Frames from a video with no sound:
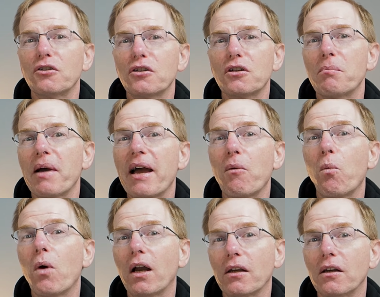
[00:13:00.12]
just compare
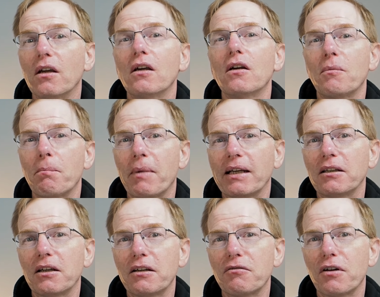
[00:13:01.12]
one
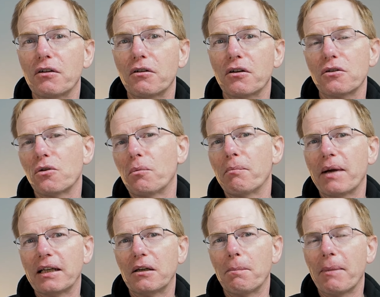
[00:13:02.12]
manually focused or
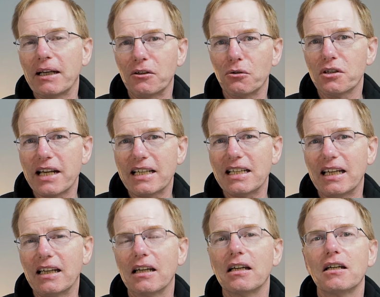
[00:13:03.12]
manual
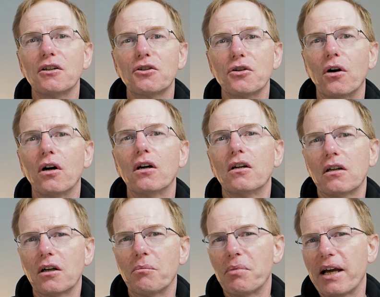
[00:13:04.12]
setting shot
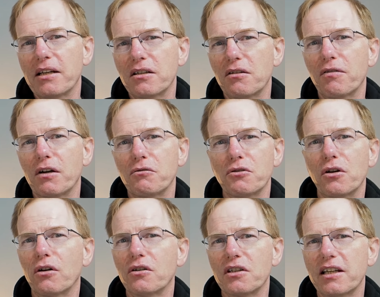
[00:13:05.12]
compared to the phone
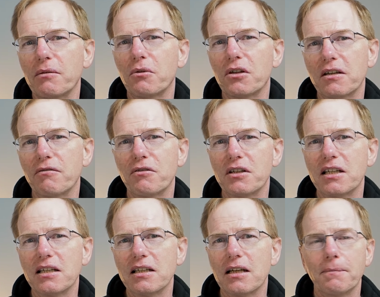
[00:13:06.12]
shot and see what the
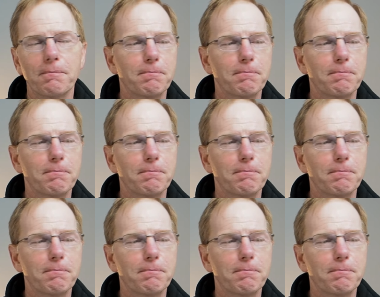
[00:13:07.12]
difference is.